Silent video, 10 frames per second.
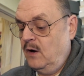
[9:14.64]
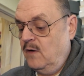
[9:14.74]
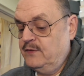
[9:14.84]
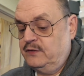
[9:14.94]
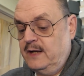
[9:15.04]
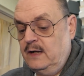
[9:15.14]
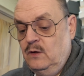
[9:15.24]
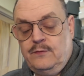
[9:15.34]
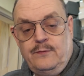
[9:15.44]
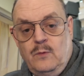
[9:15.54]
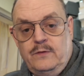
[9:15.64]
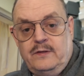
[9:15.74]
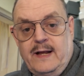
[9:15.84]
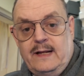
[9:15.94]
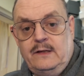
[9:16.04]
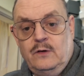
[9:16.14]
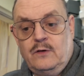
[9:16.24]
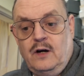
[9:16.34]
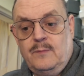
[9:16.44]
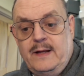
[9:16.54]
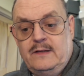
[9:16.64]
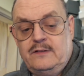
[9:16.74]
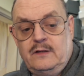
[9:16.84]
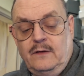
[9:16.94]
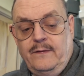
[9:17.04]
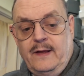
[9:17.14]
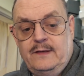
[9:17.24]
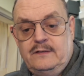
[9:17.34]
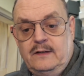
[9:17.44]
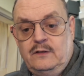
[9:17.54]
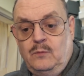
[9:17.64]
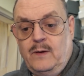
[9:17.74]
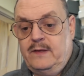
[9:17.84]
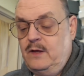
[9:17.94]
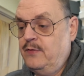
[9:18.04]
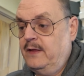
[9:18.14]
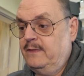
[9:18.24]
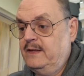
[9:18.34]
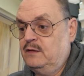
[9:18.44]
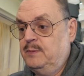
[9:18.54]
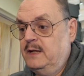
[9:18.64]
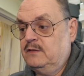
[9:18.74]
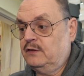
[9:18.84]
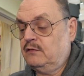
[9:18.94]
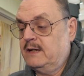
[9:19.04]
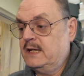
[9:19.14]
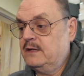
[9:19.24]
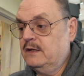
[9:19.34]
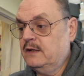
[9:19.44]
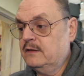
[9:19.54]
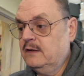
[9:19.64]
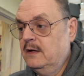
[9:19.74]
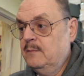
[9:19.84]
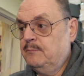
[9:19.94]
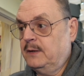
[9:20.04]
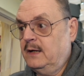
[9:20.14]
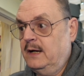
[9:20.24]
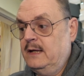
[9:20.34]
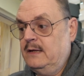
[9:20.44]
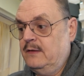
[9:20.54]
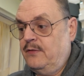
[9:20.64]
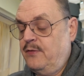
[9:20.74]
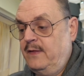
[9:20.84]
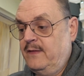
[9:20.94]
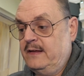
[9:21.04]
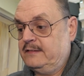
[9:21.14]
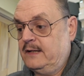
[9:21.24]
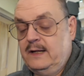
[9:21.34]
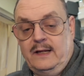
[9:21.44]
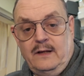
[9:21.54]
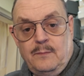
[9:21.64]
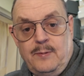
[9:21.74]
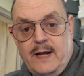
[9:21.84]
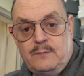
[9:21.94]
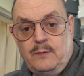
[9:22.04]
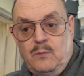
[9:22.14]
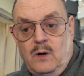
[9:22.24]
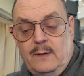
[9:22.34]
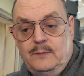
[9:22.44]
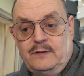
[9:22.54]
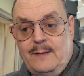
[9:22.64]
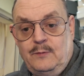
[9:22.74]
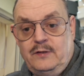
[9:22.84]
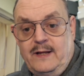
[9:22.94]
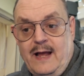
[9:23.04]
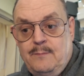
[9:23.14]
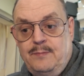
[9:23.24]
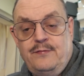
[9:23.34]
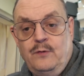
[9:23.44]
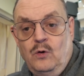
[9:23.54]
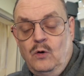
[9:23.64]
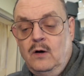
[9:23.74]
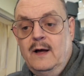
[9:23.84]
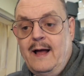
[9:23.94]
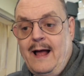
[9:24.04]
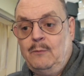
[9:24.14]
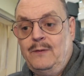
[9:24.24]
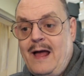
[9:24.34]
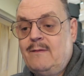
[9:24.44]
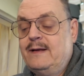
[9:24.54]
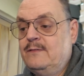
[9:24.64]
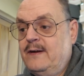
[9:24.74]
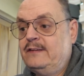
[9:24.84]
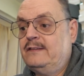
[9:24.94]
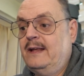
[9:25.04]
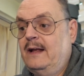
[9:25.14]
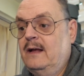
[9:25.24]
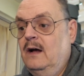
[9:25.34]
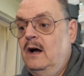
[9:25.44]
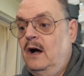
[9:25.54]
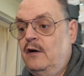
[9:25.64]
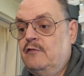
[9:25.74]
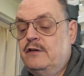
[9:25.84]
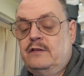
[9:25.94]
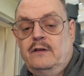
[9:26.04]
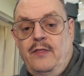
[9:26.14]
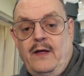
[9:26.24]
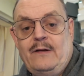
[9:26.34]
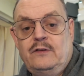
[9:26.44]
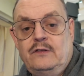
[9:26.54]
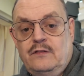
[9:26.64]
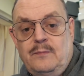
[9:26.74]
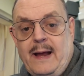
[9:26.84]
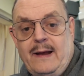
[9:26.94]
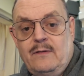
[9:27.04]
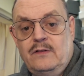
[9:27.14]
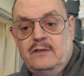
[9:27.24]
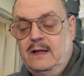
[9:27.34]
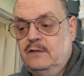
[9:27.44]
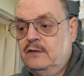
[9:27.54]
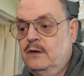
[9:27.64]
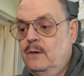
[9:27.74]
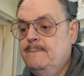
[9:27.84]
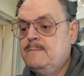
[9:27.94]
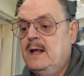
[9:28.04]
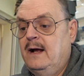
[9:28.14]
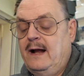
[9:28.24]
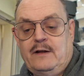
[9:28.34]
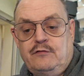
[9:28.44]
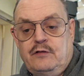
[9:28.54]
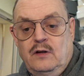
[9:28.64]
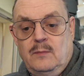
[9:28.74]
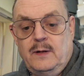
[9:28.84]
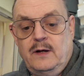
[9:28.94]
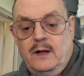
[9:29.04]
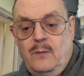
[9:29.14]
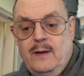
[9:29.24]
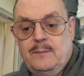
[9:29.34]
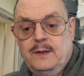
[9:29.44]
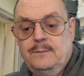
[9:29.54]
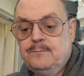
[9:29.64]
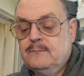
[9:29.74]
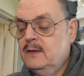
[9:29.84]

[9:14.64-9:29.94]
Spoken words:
Obviously, I look forward to getting your comments on this and to whether you think these pictures are any good, but I think they're stunning compared with what I was able to get before. And without investing hundreds and thousands of pounds into astronomical equipment.